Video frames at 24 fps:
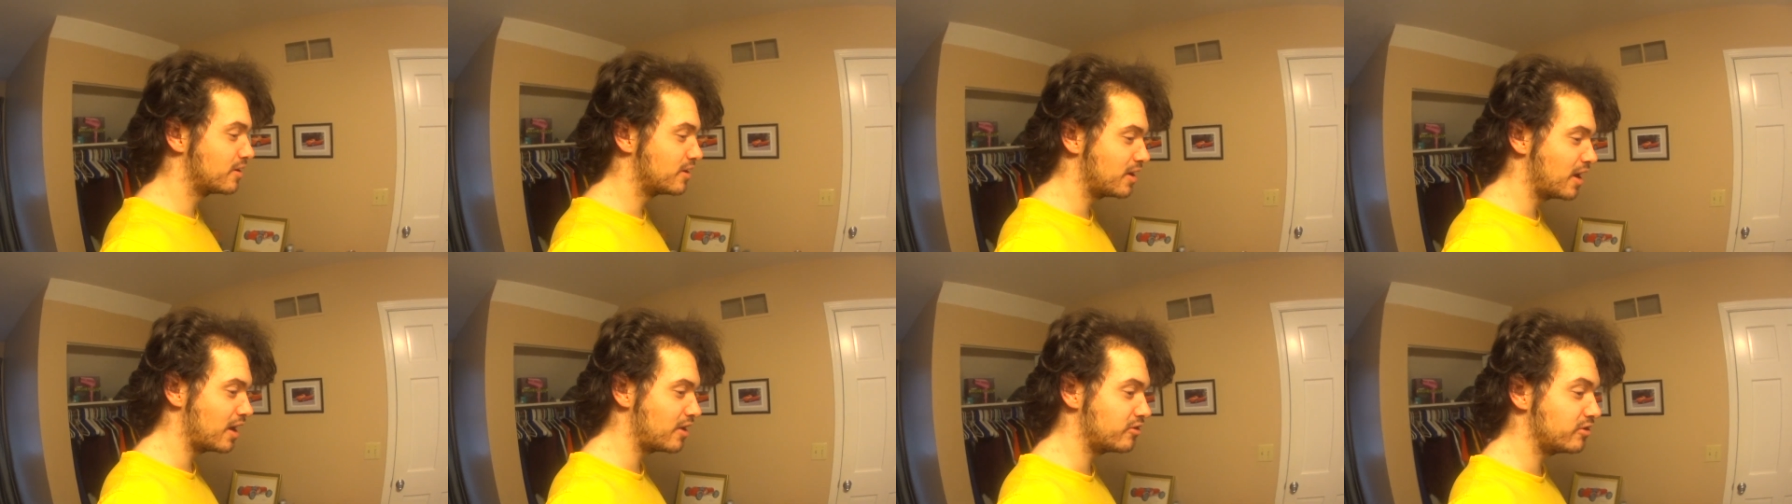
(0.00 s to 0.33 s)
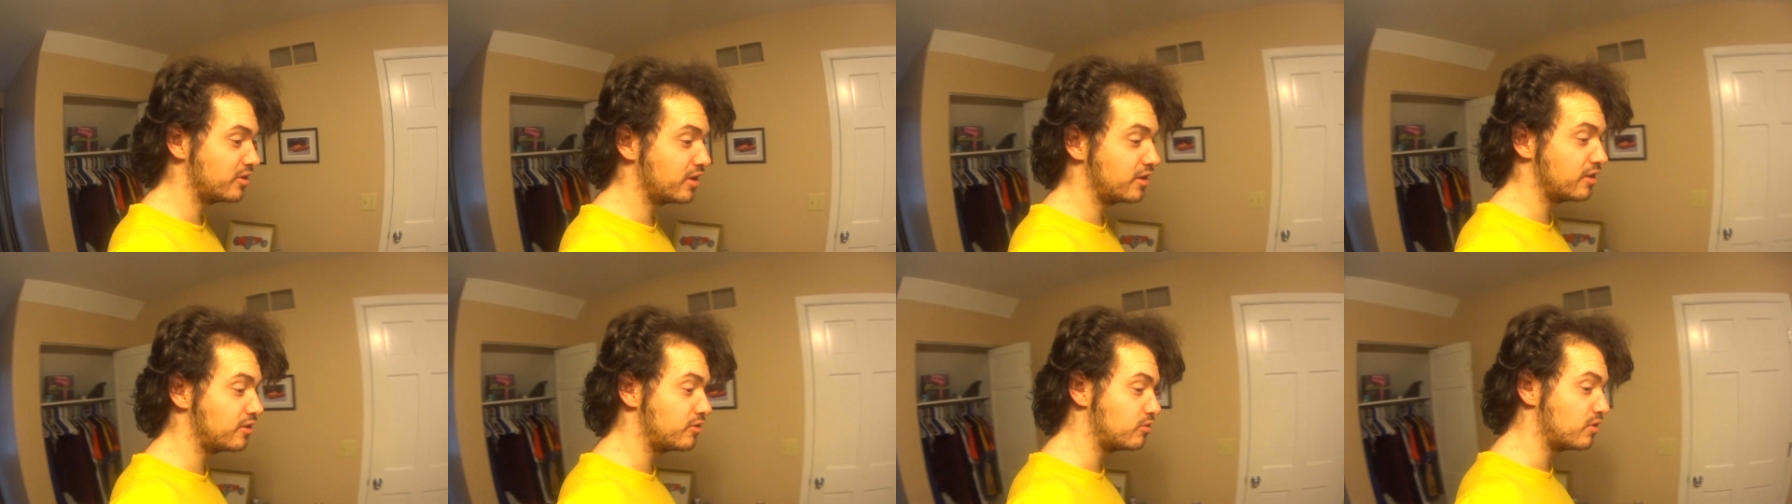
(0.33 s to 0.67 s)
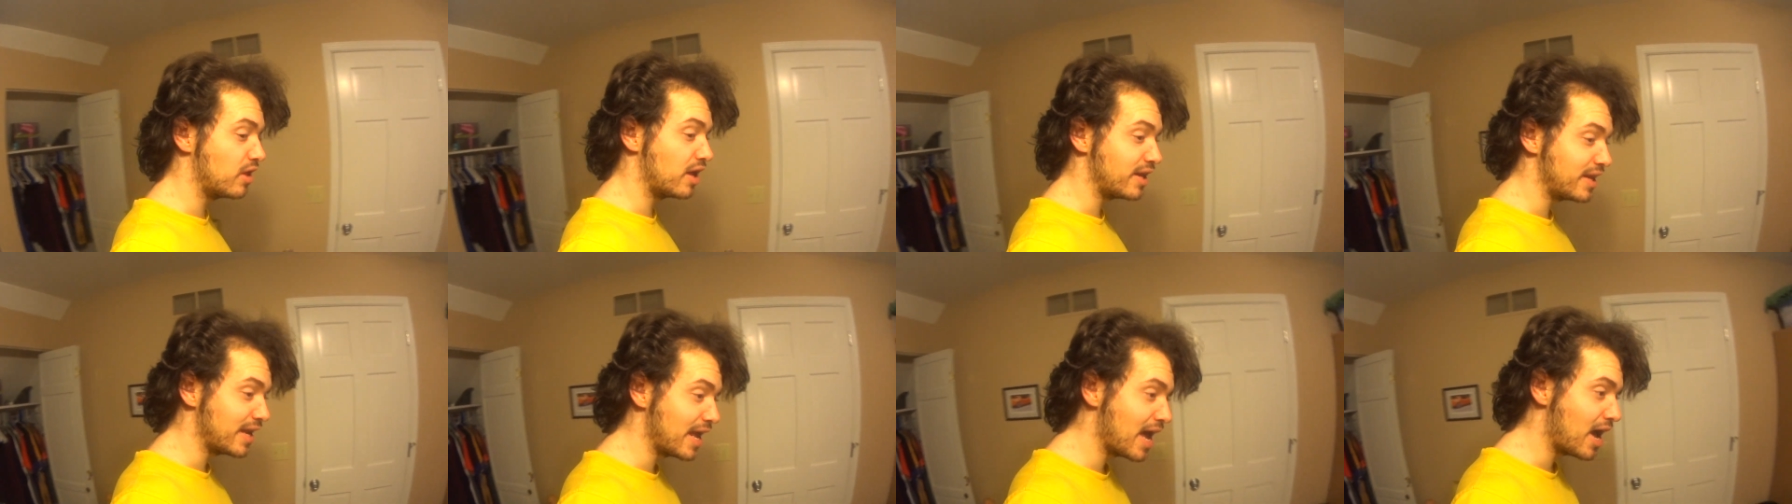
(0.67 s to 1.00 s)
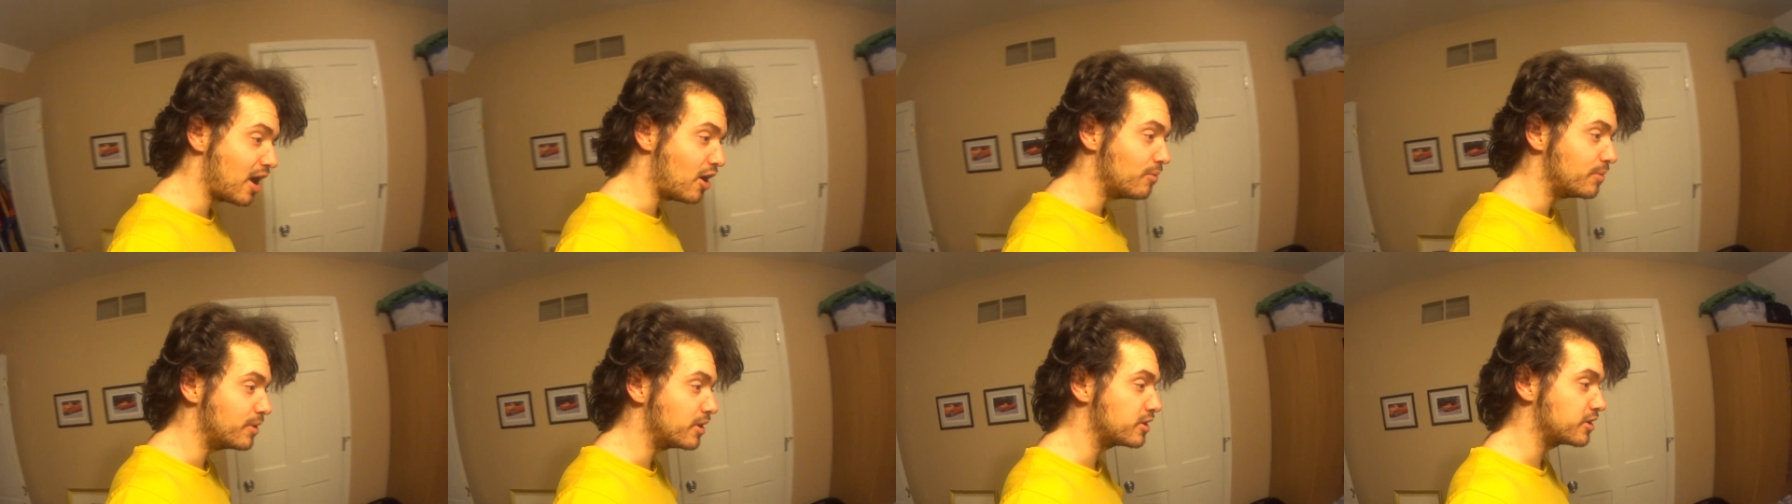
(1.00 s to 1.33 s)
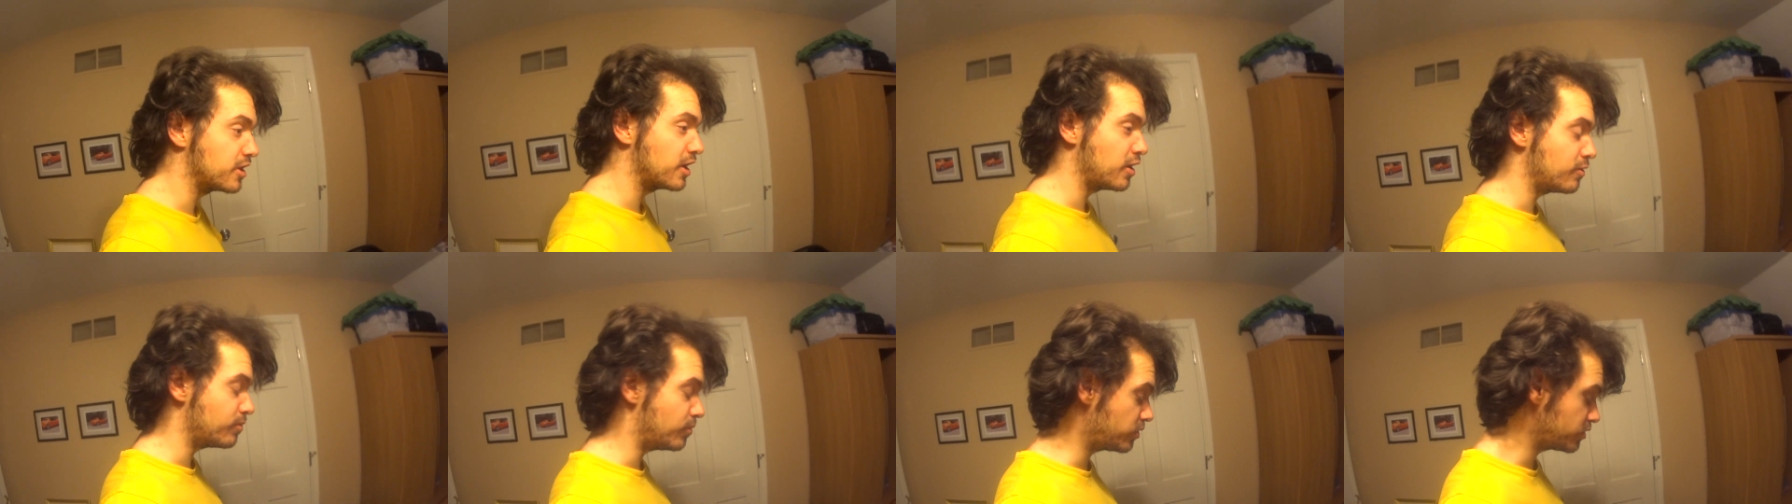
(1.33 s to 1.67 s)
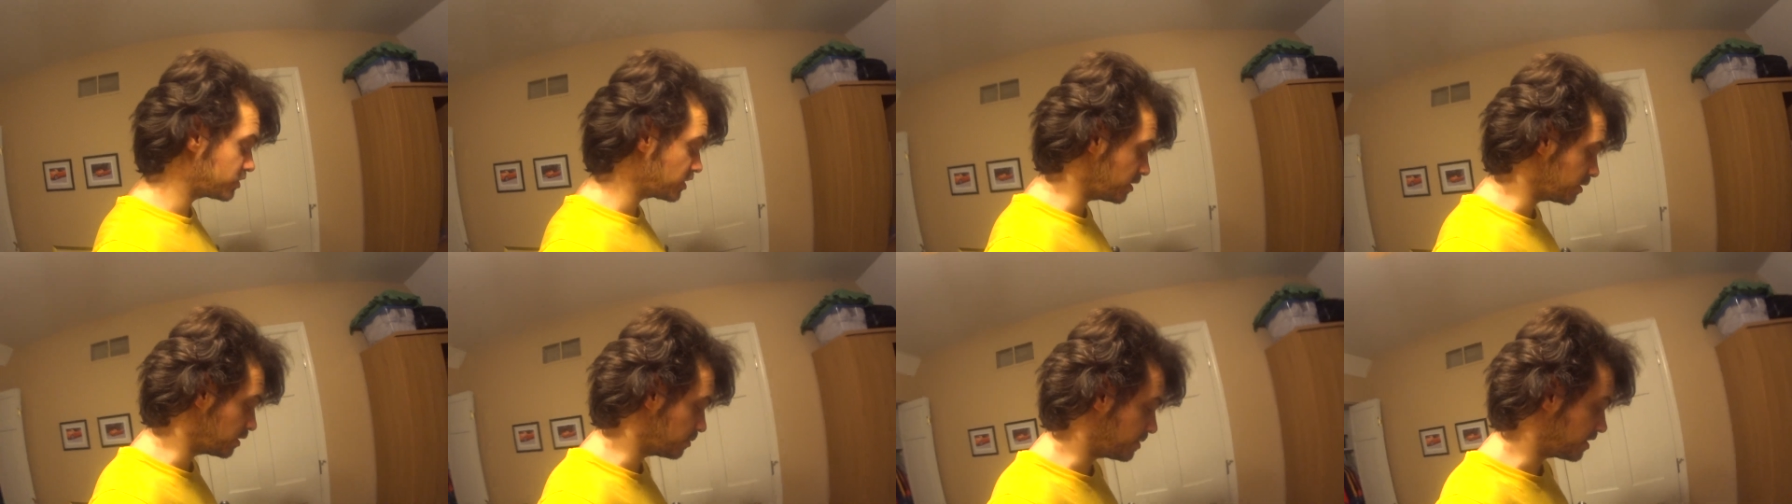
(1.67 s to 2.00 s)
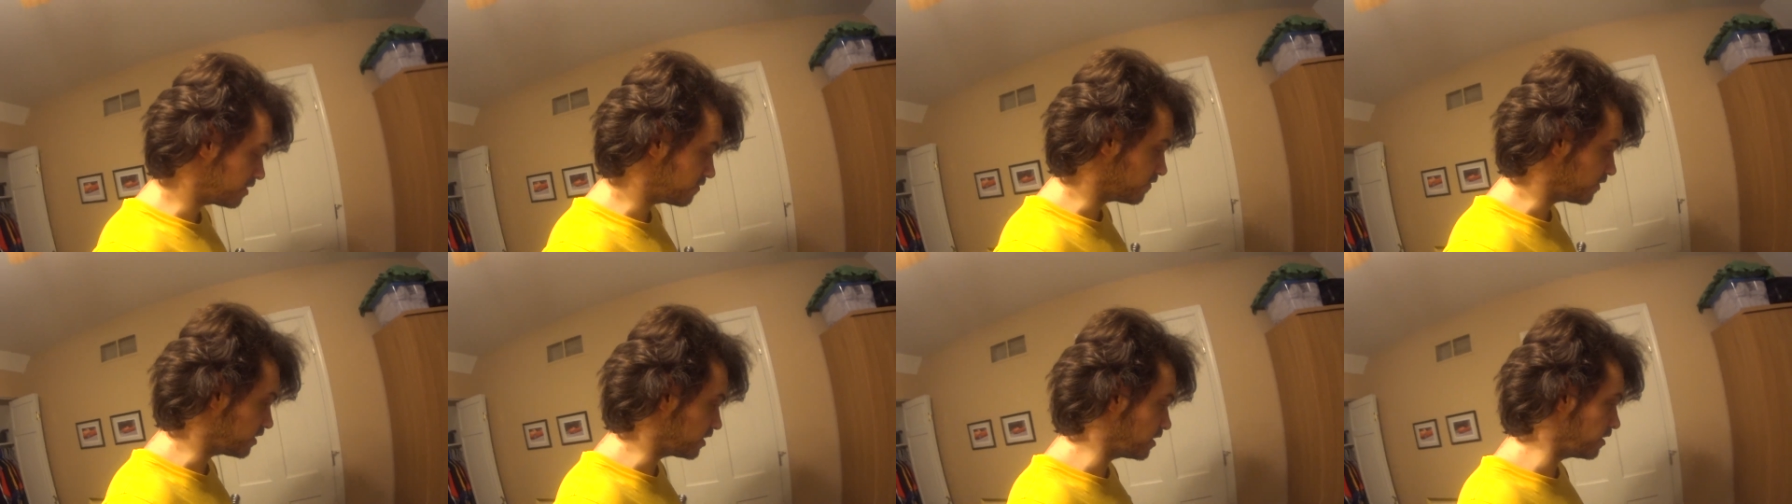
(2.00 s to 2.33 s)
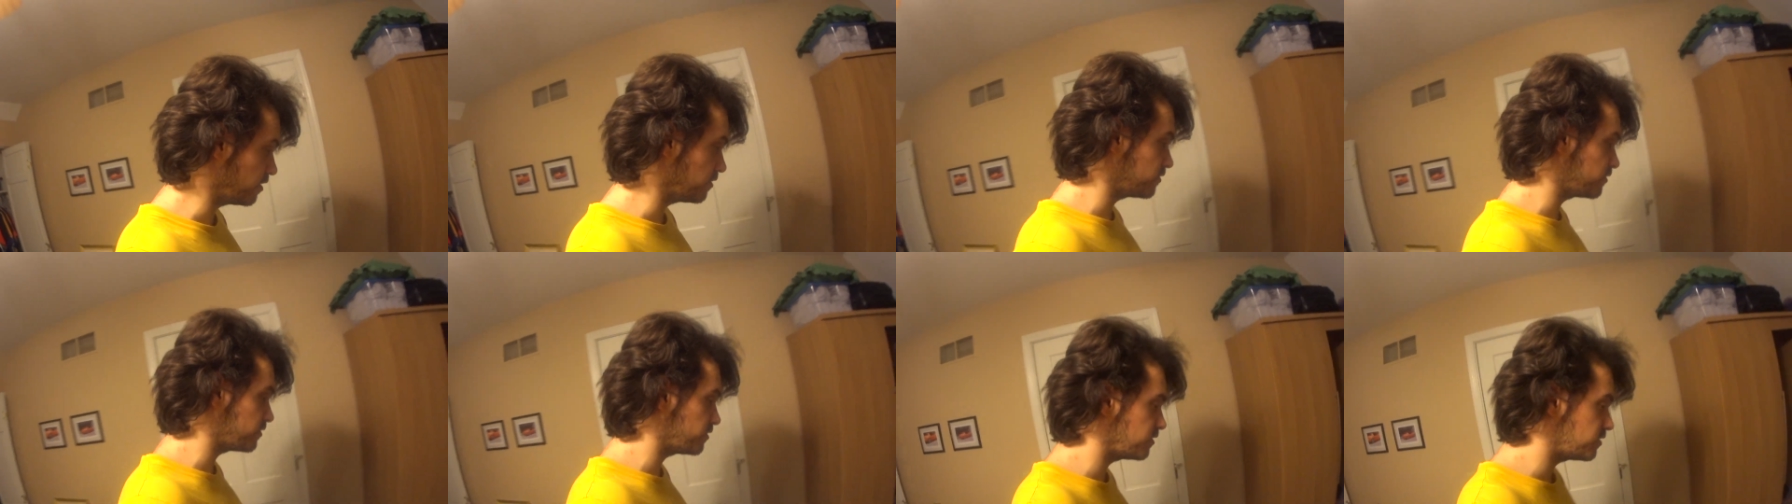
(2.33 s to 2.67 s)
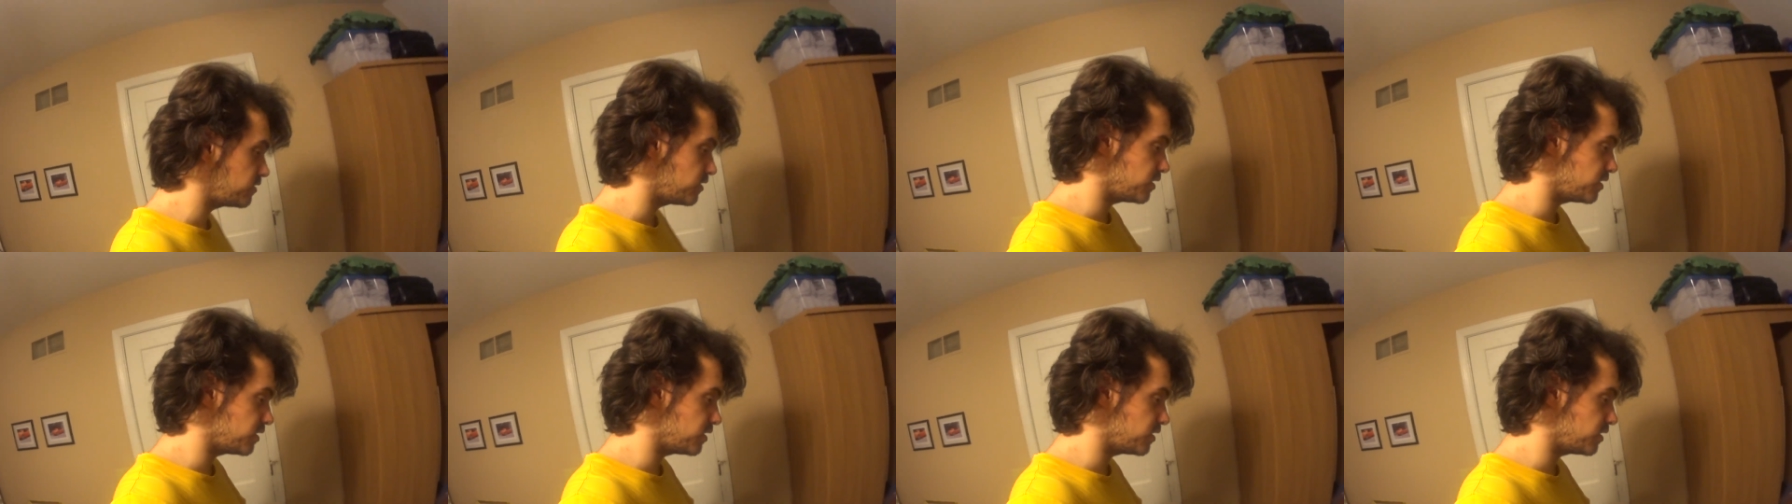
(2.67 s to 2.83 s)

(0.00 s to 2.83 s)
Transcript: I don't need to do that now because I have more time to make videos.